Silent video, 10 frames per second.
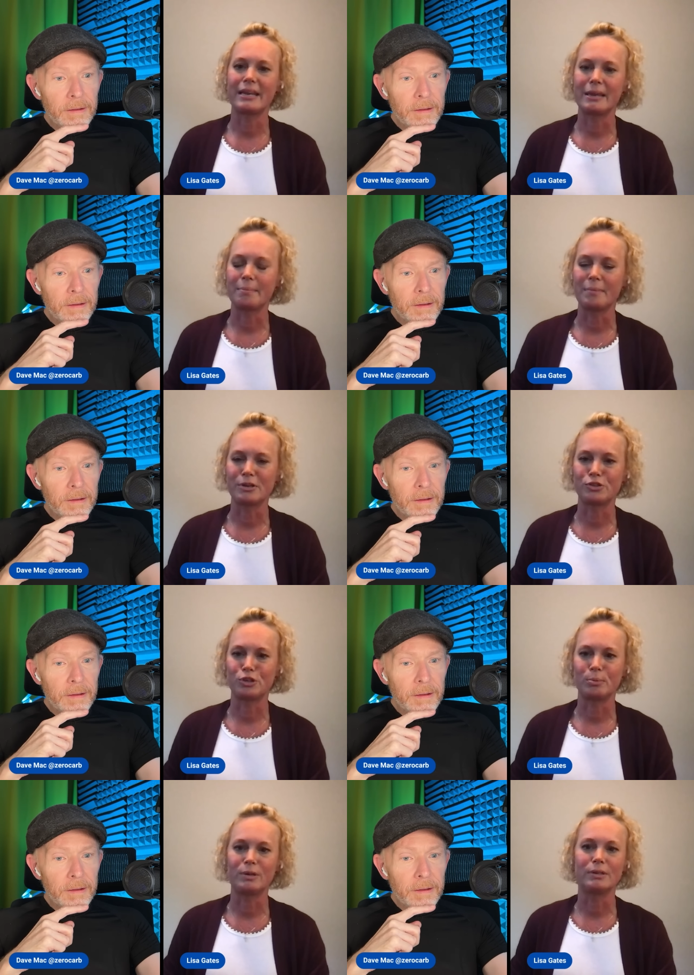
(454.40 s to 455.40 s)
Speaker 1: any
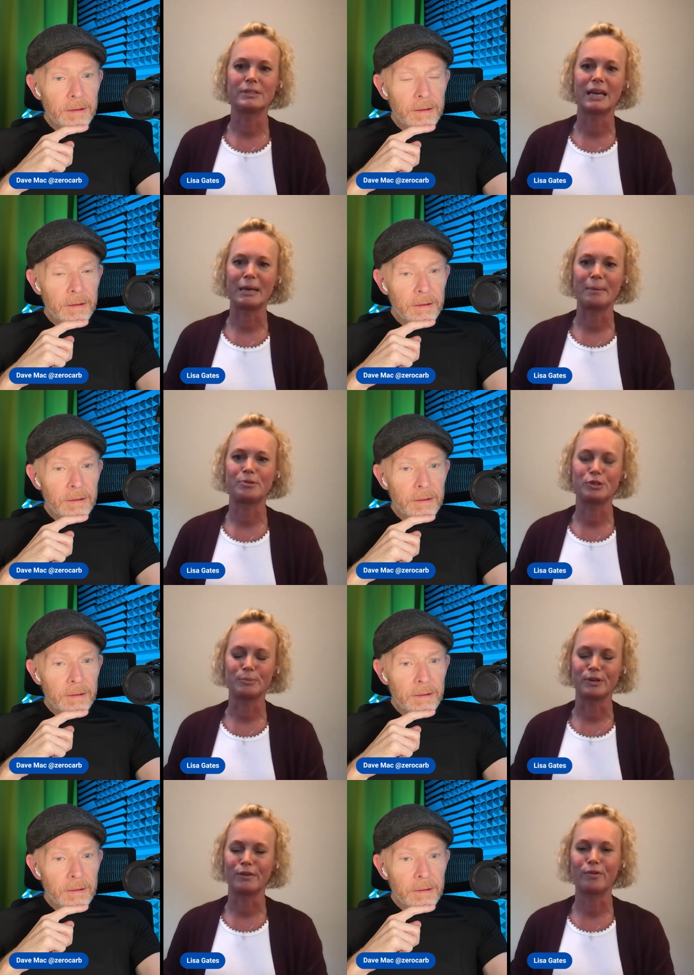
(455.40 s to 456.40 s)
measurable type
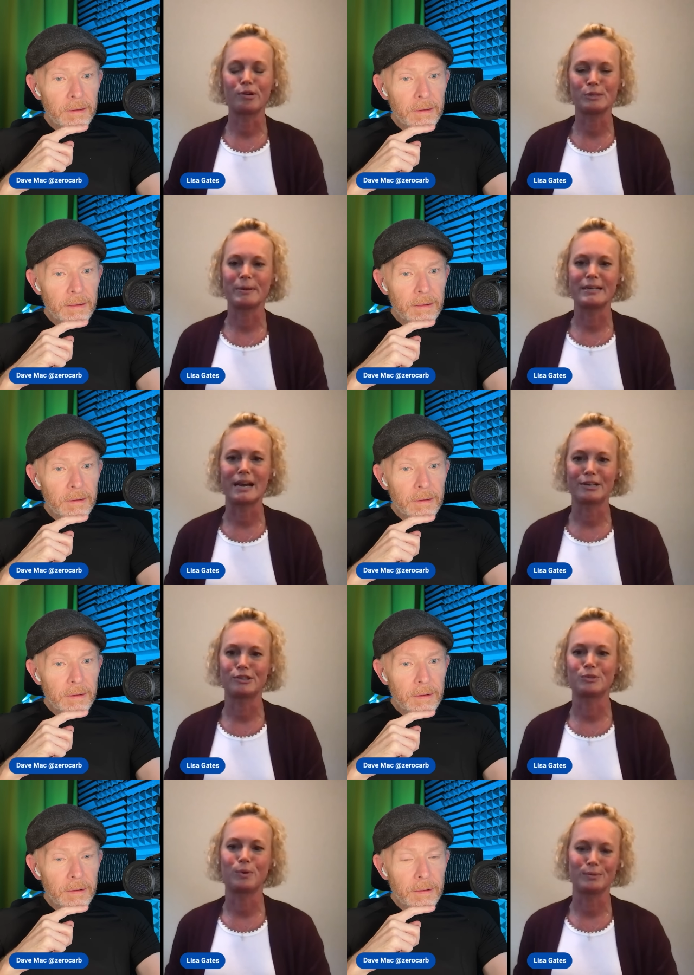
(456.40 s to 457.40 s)
tumor. Of course, my
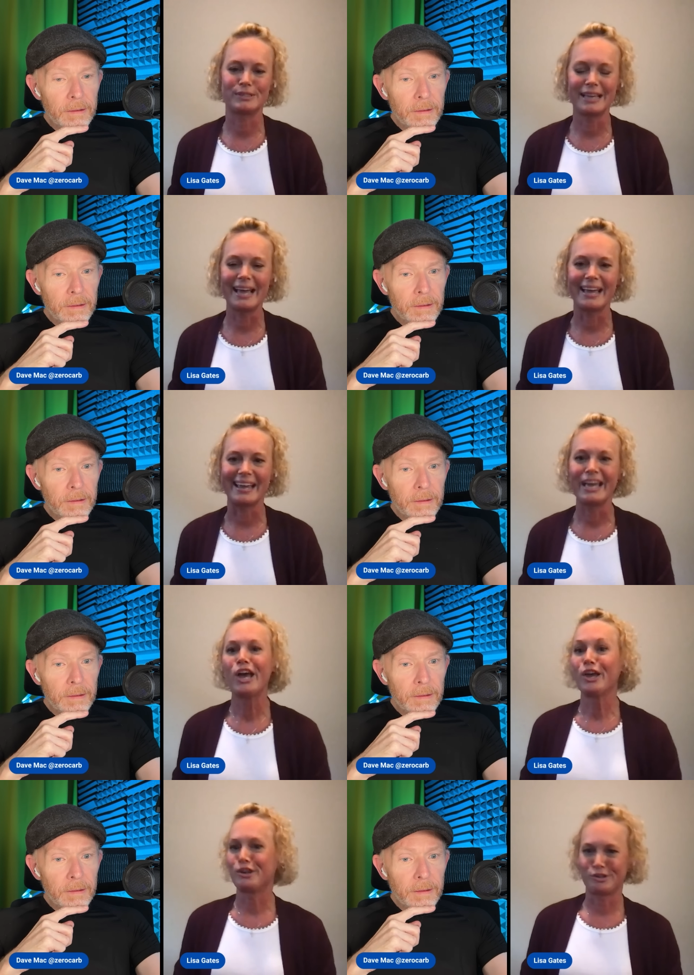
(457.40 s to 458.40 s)
doctors won't say
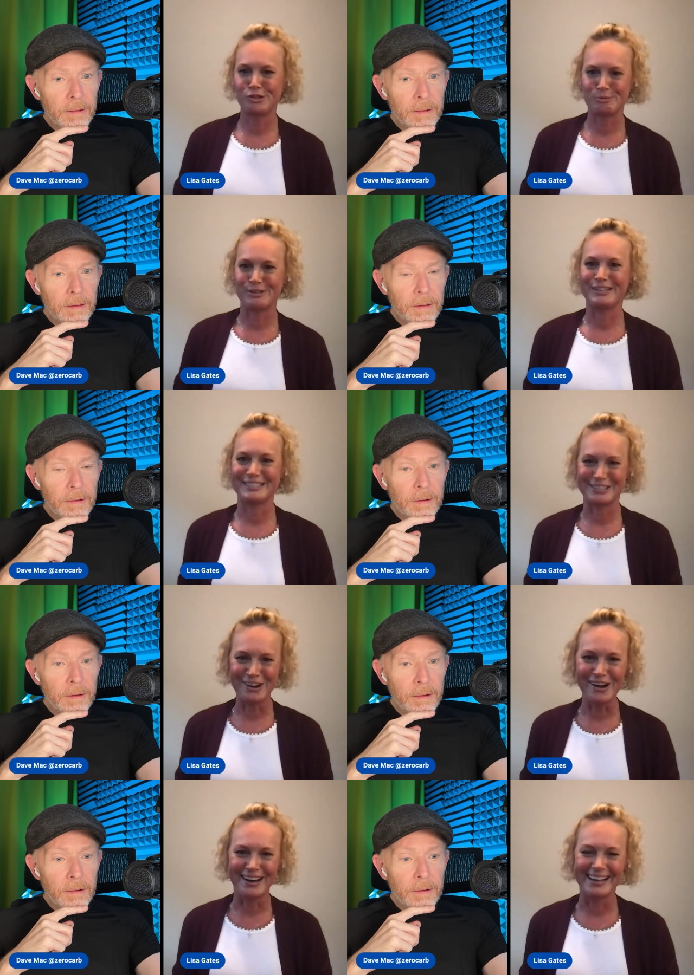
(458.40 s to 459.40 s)
your tumor is
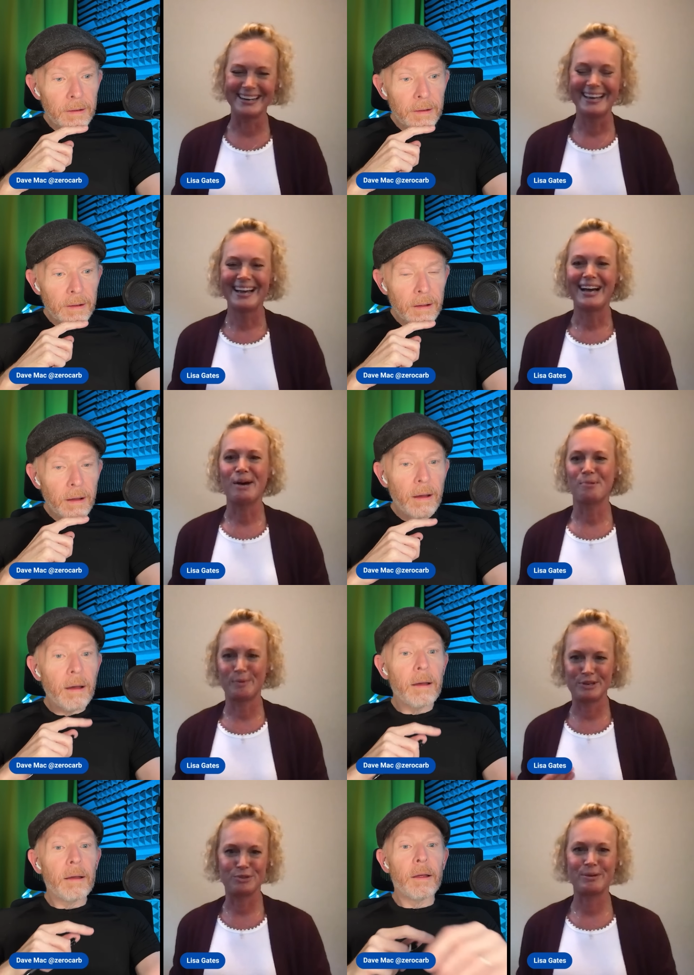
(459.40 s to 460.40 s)
gone, um,
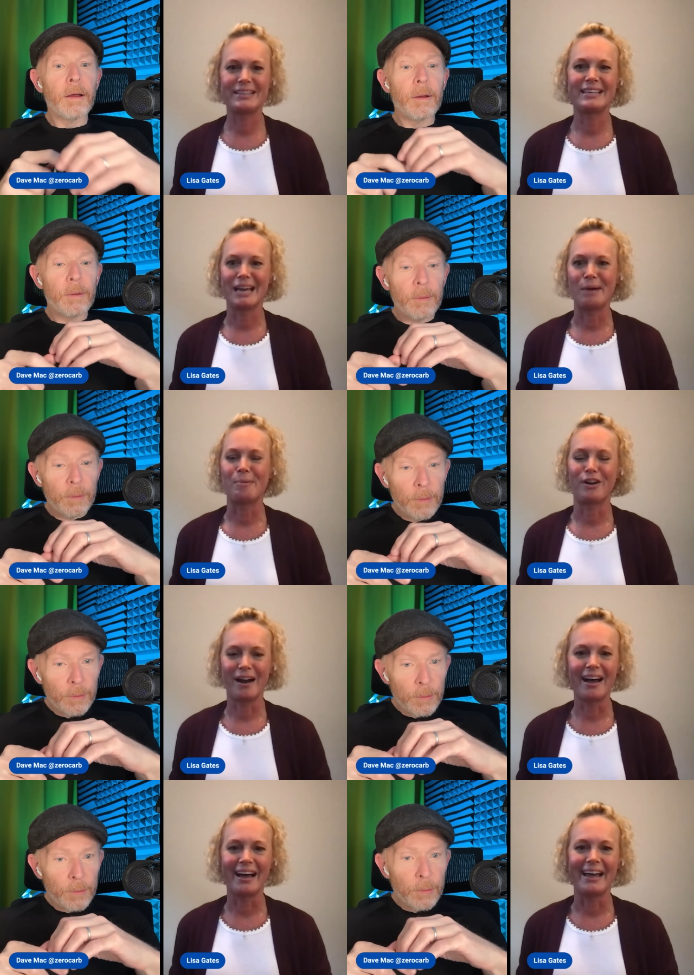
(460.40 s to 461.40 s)
but when you read the
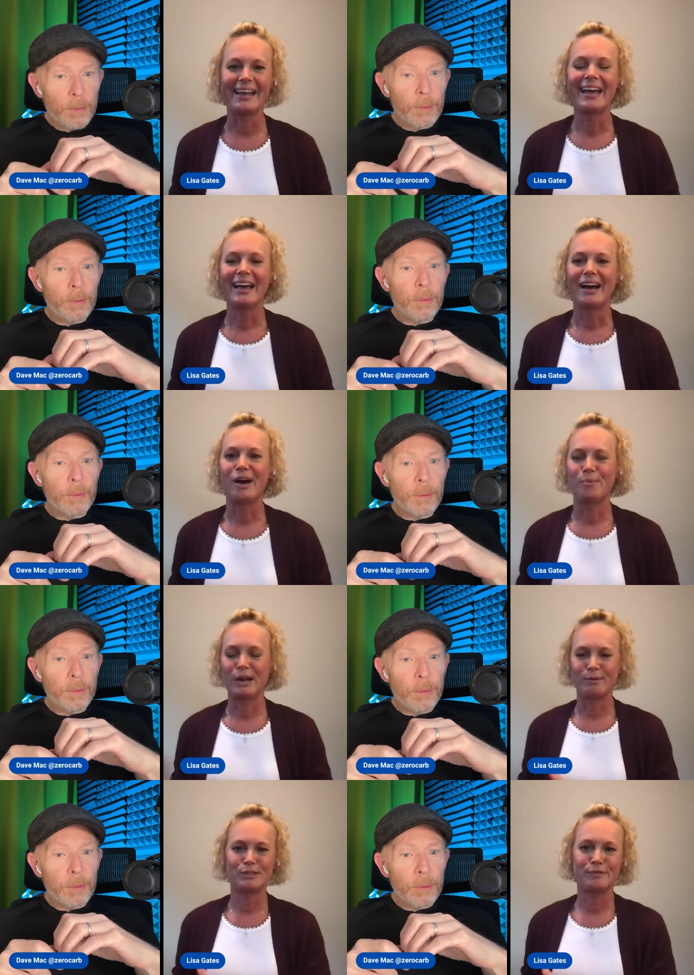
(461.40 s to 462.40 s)
MRI, um,
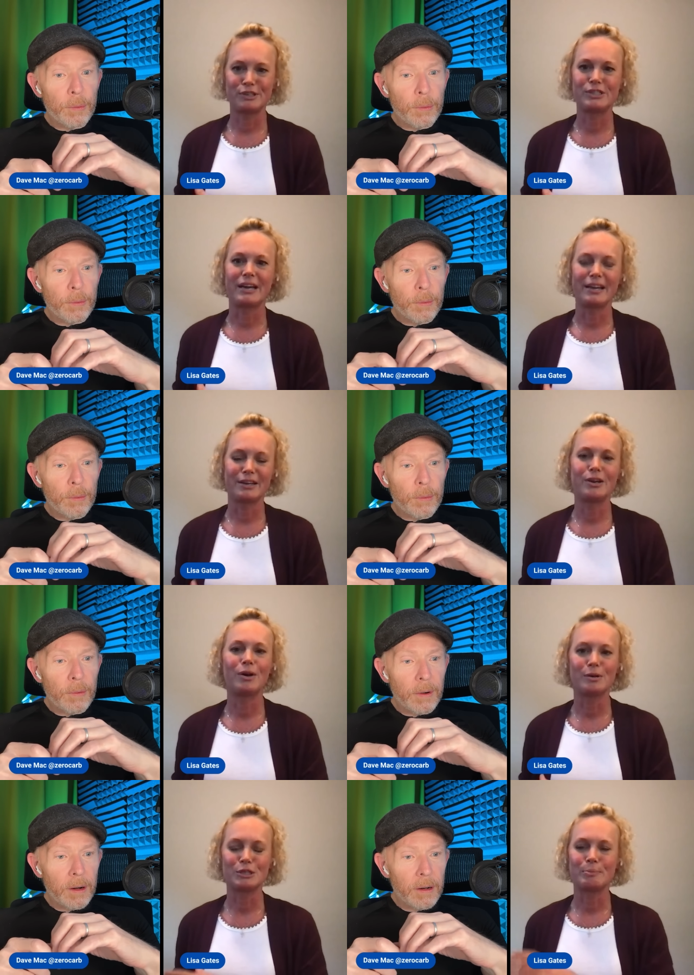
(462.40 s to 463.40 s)
when I was first
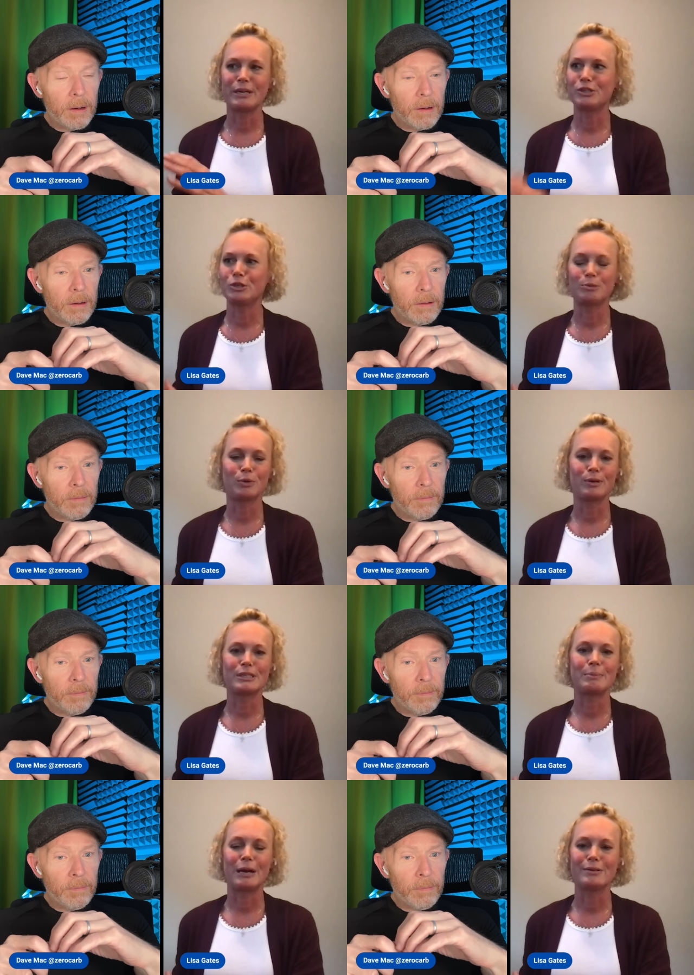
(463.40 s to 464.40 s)
diagnosed, my tumor
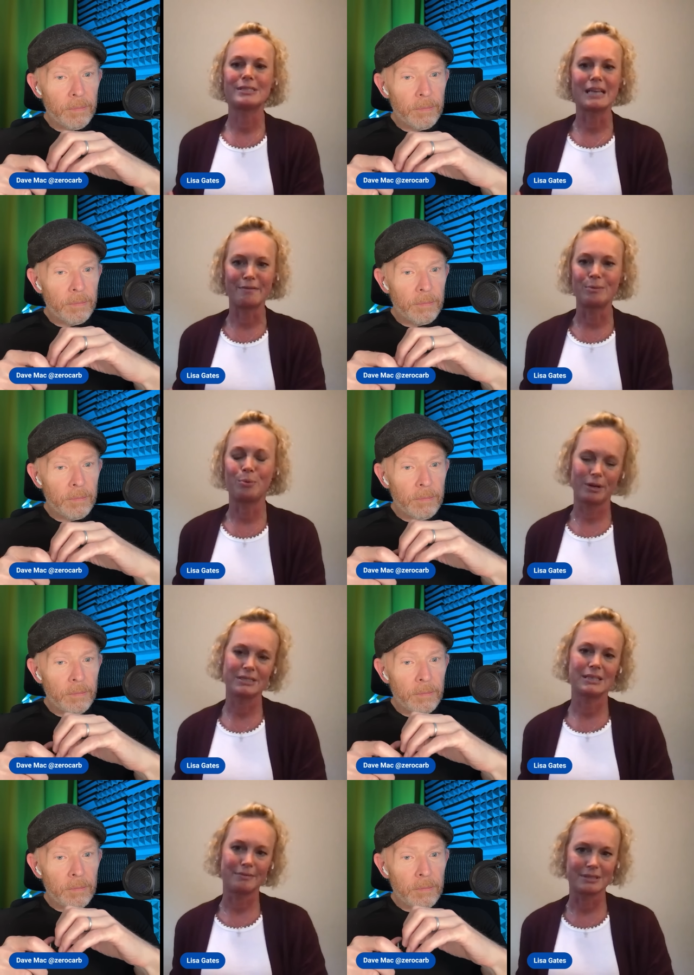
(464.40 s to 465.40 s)
was about
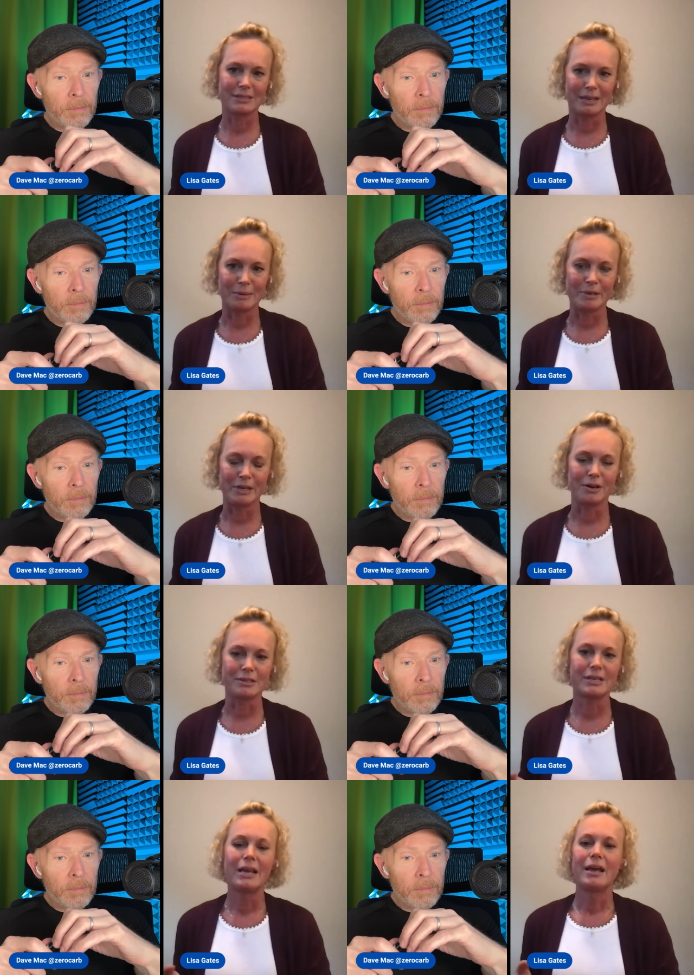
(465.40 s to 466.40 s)
7.7
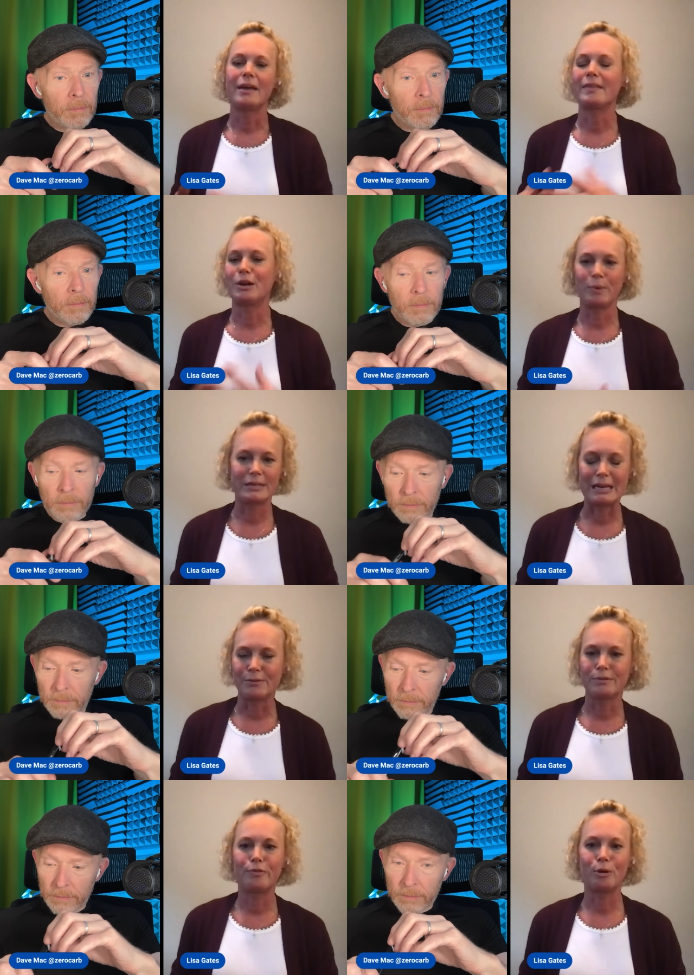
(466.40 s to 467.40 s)
centimeters, and then it went
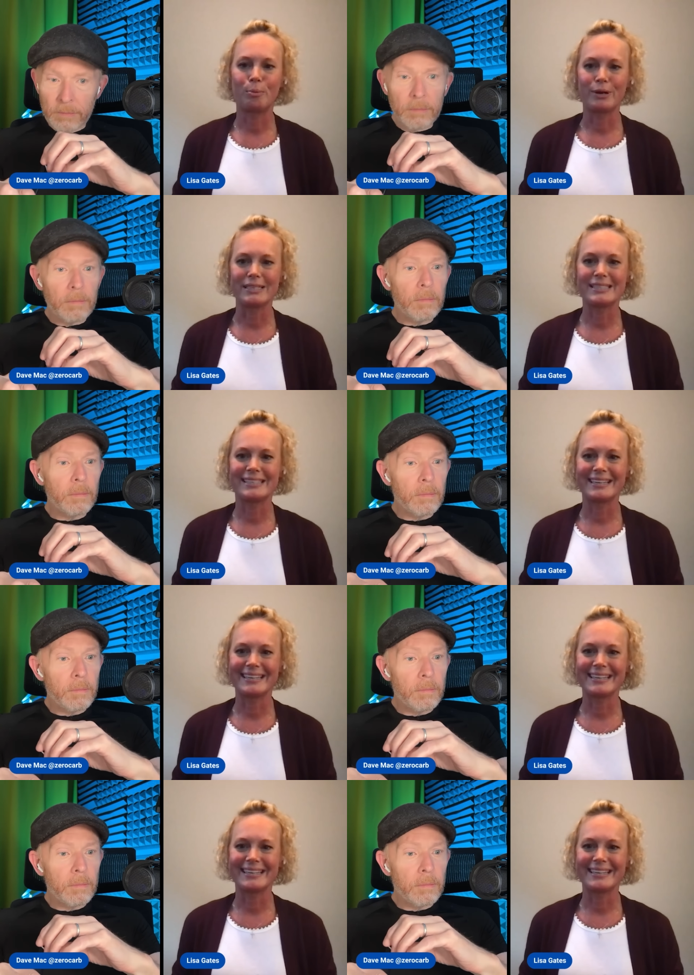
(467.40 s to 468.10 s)
down to 4.6,